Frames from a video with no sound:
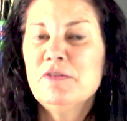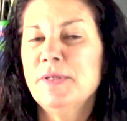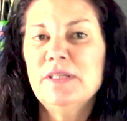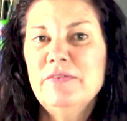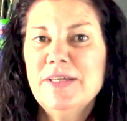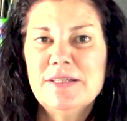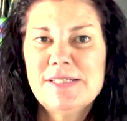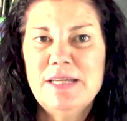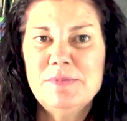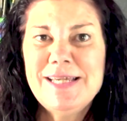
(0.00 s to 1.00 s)
be living in the
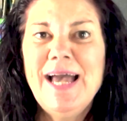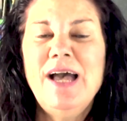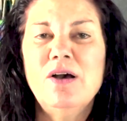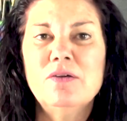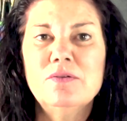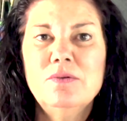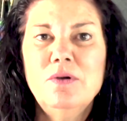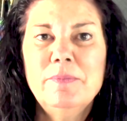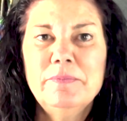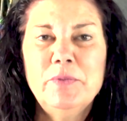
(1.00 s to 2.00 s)
same town.
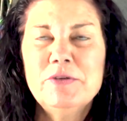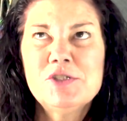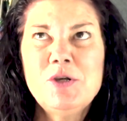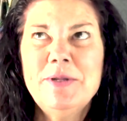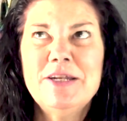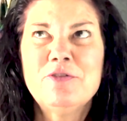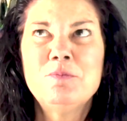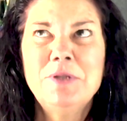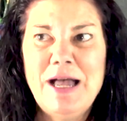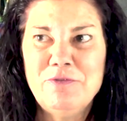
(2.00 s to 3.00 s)
We have so many
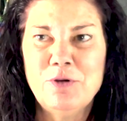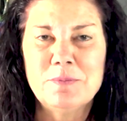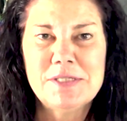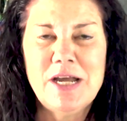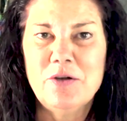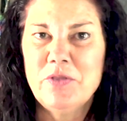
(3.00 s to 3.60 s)
different platforms now.